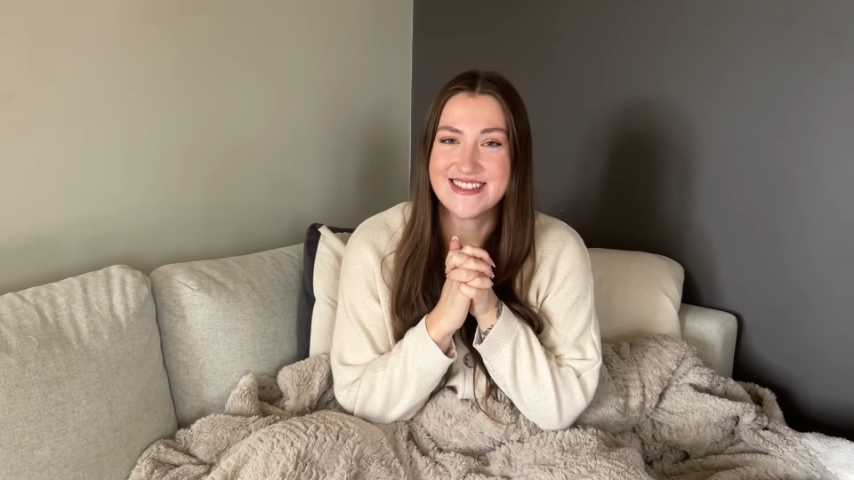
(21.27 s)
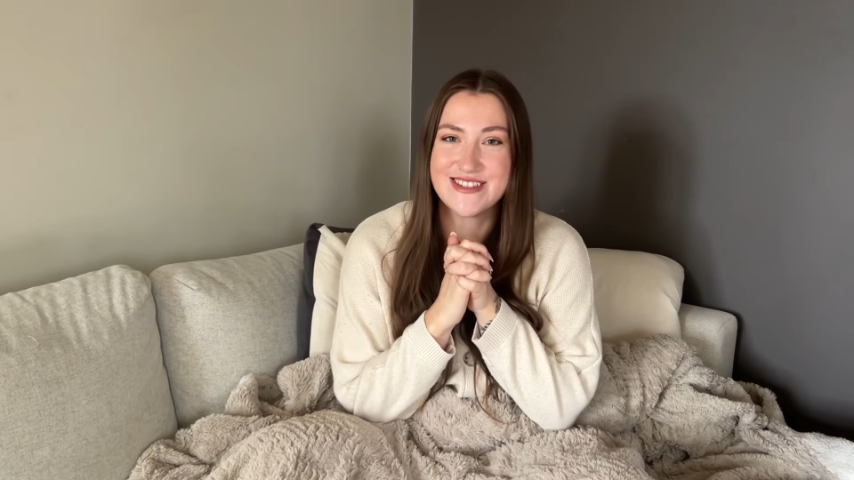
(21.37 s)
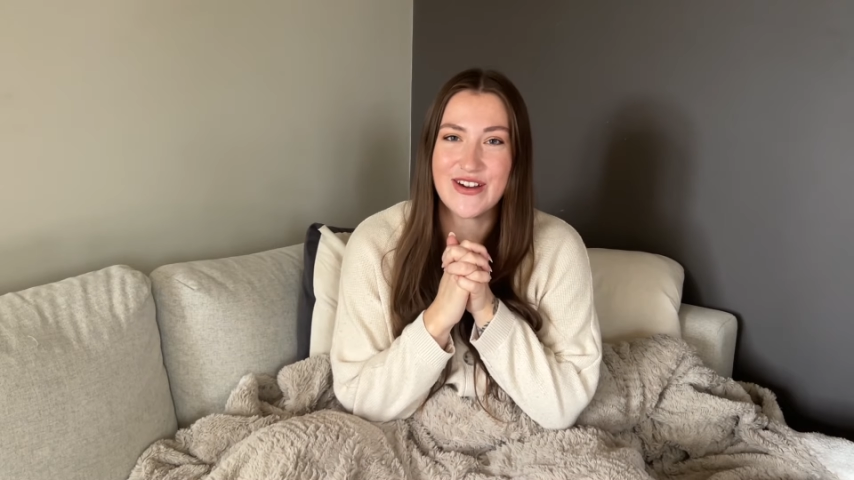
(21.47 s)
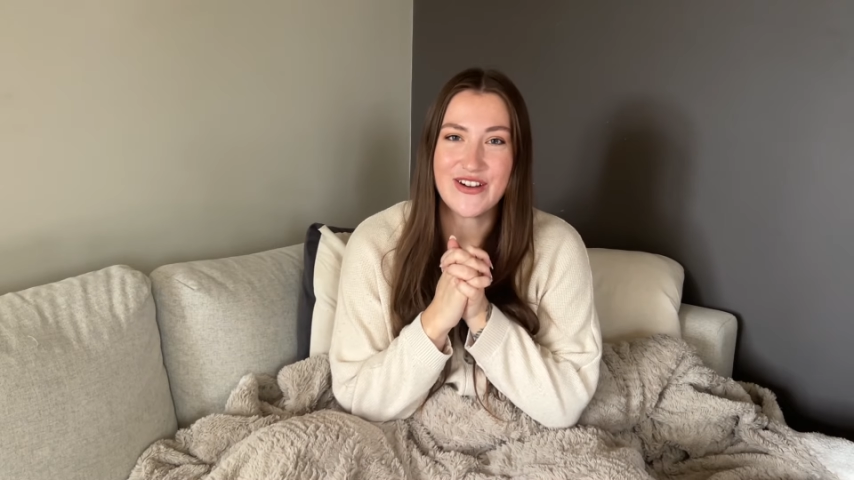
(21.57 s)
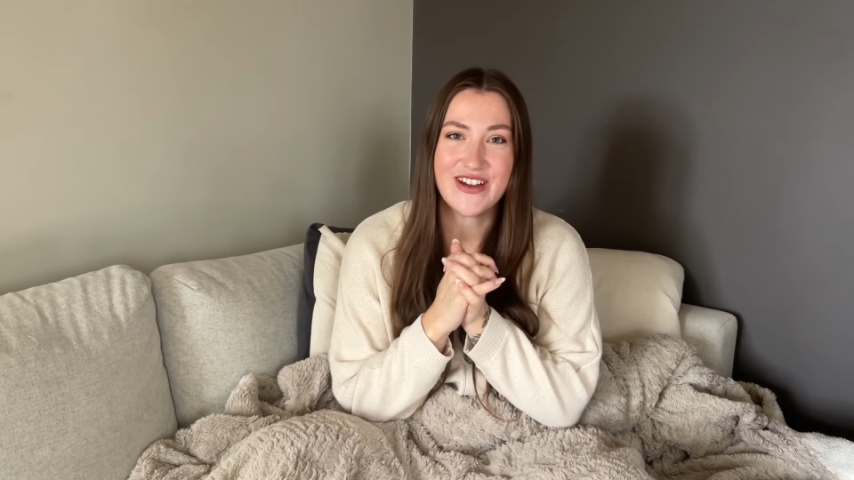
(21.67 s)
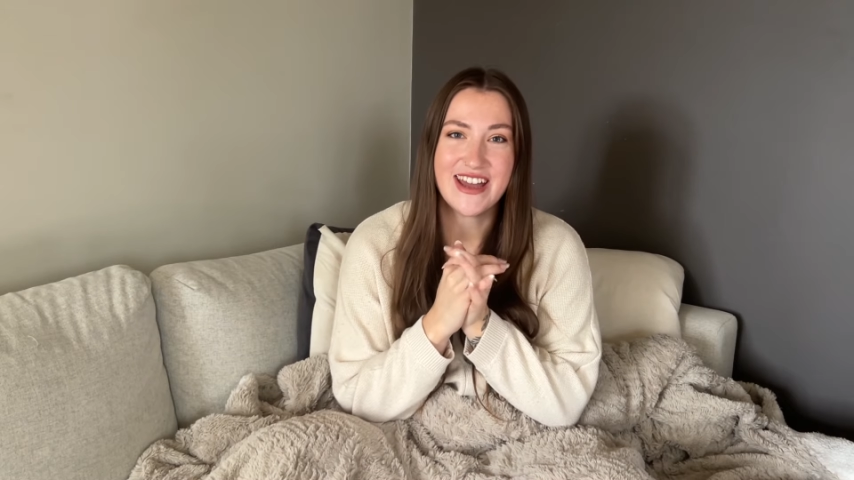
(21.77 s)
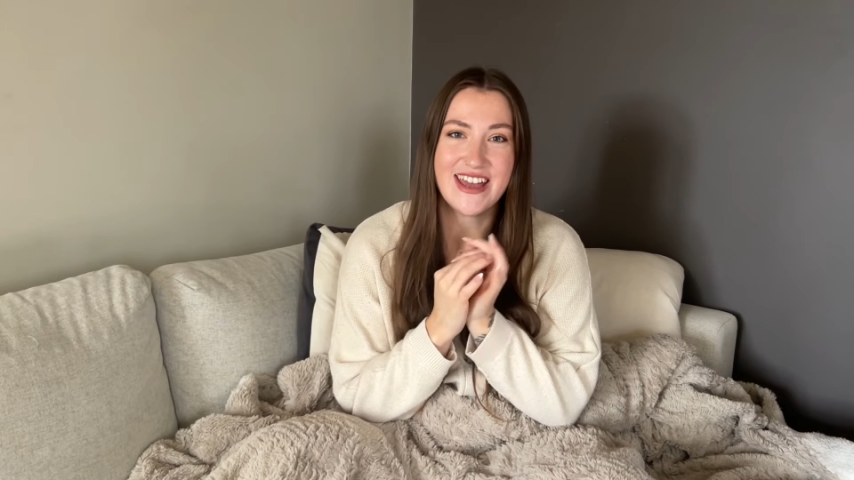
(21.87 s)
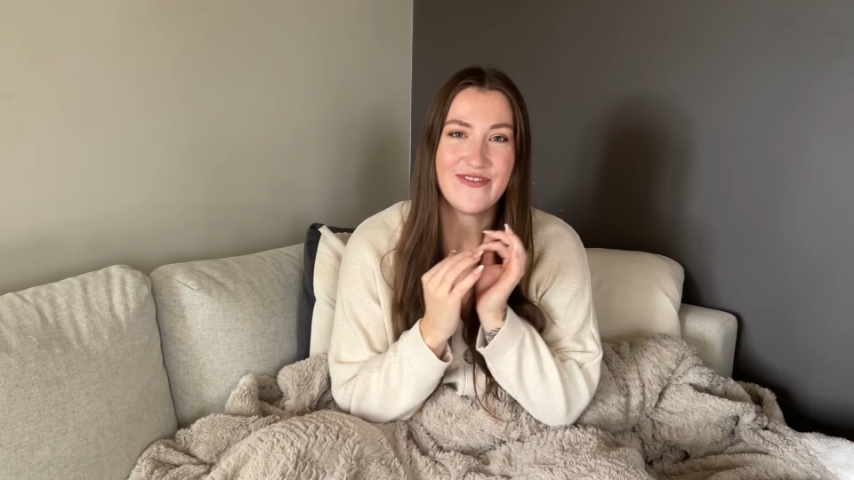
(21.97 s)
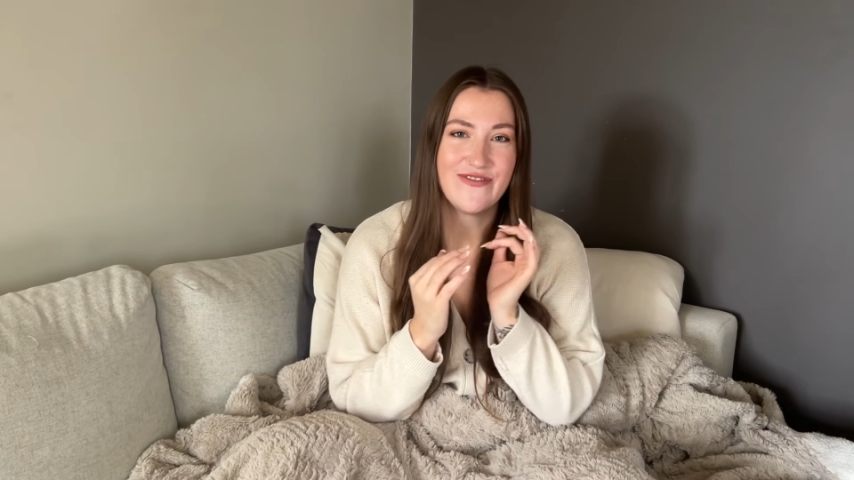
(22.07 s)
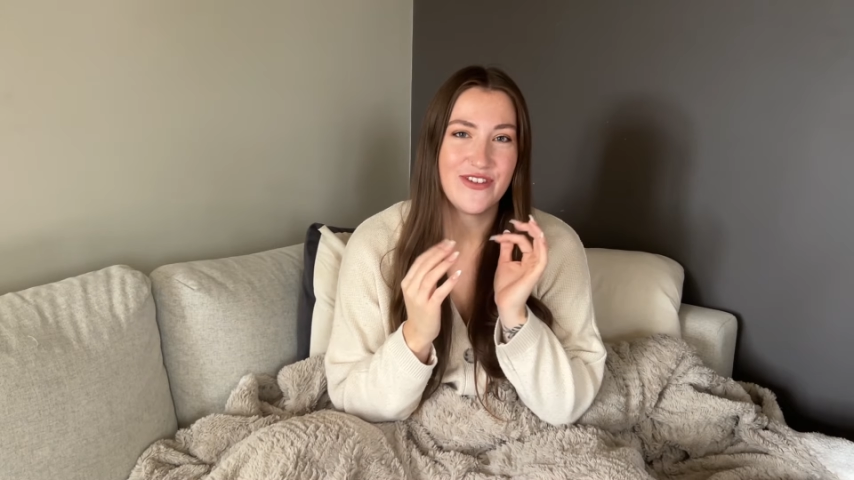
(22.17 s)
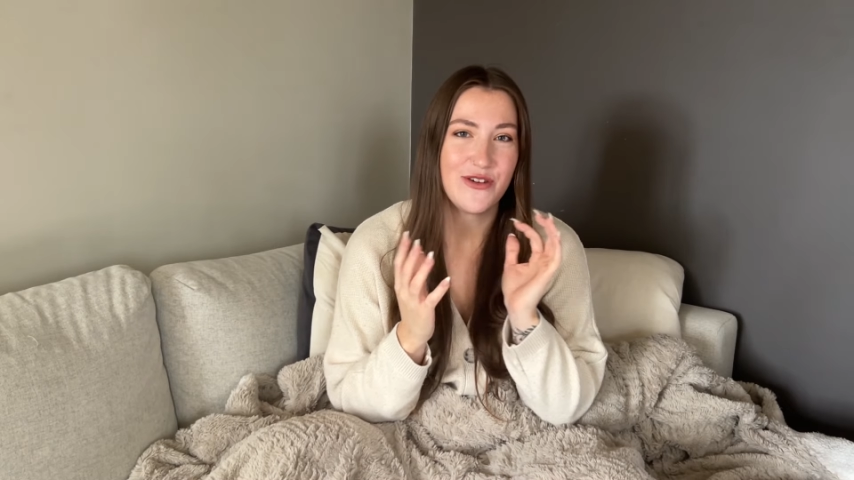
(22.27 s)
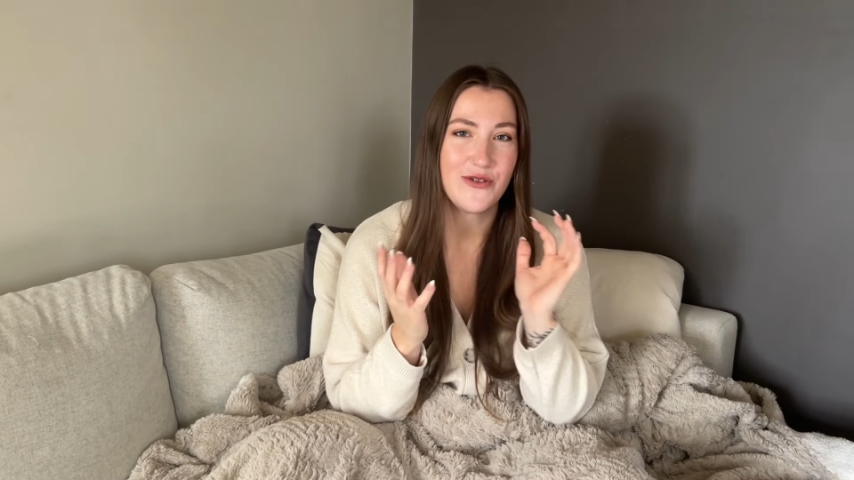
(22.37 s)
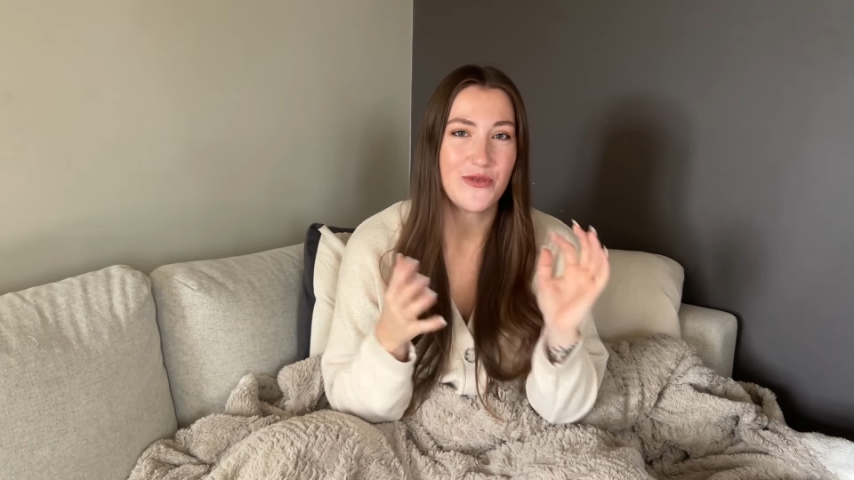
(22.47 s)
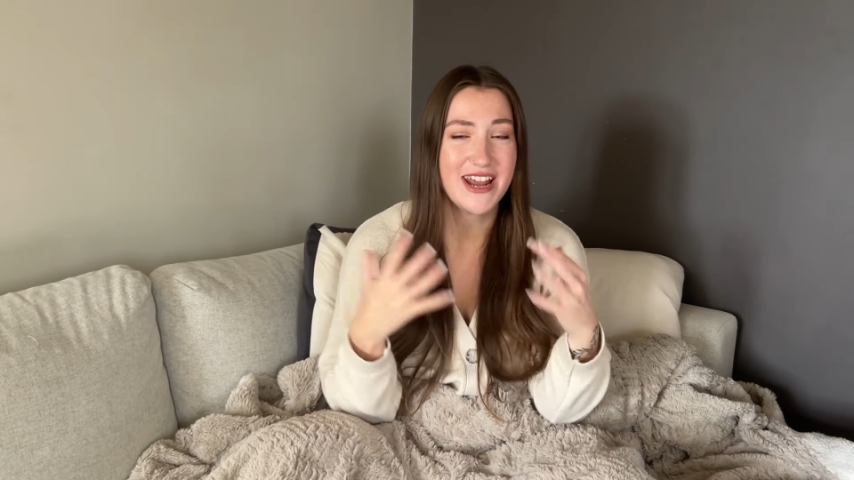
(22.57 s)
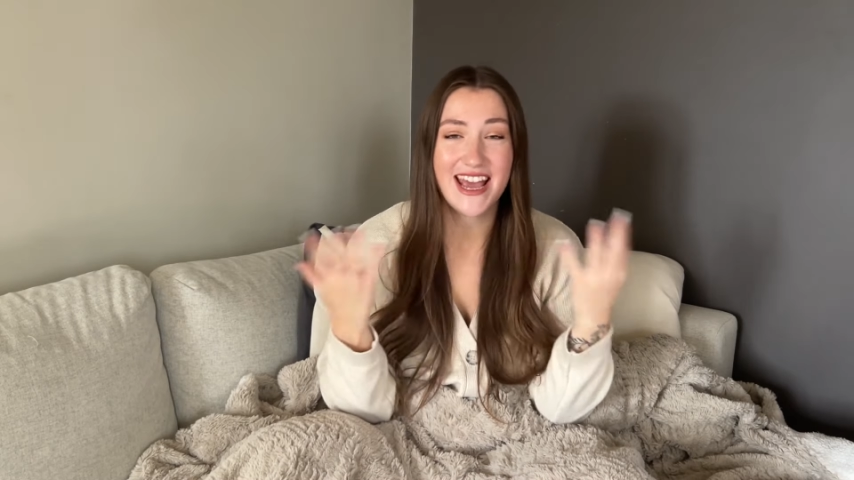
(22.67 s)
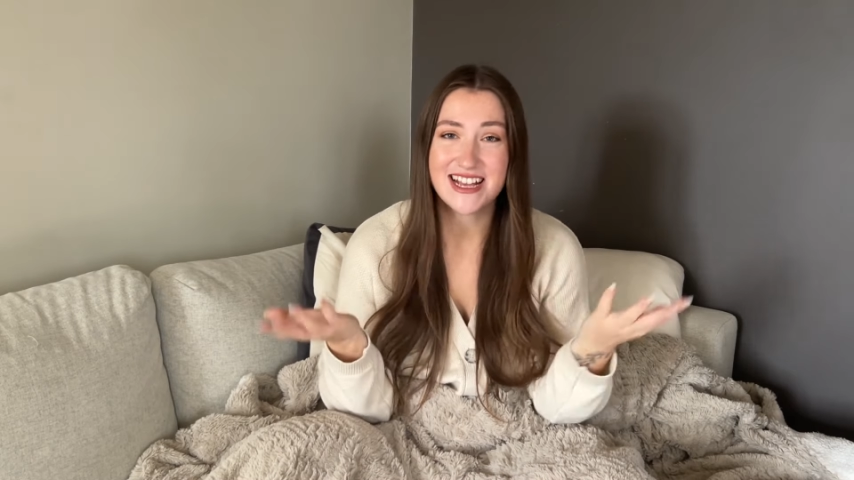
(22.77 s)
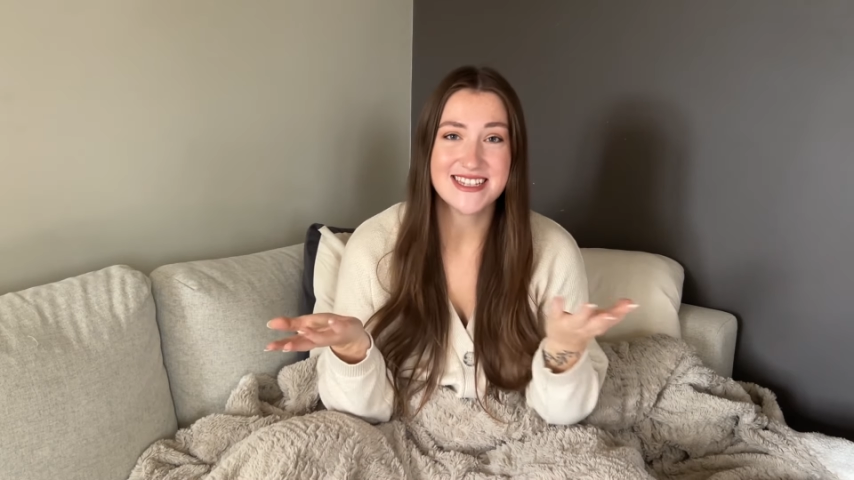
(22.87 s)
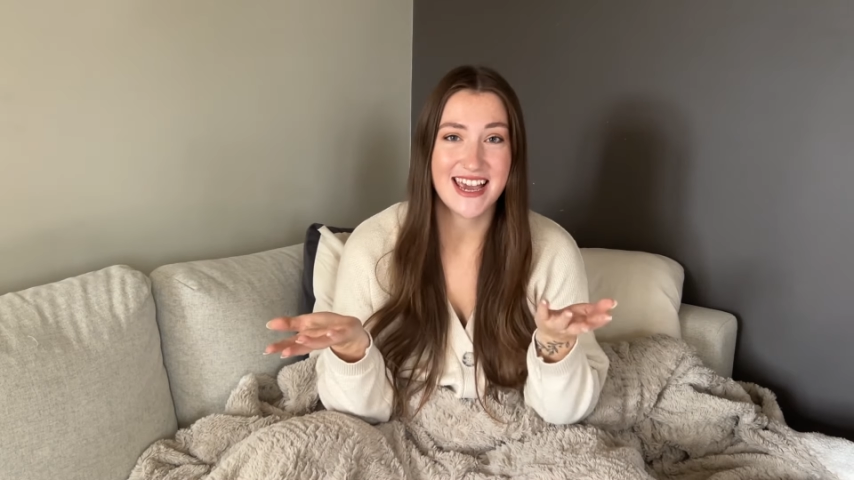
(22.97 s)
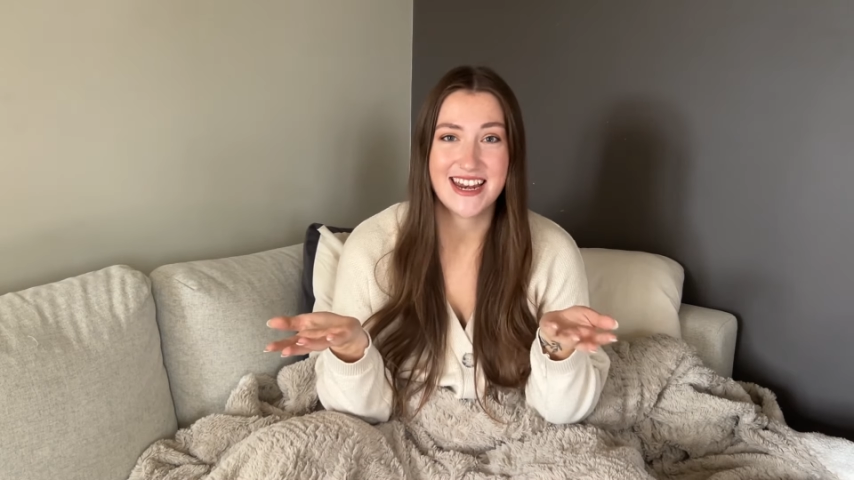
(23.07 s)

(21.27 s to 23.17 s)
So if you want to answer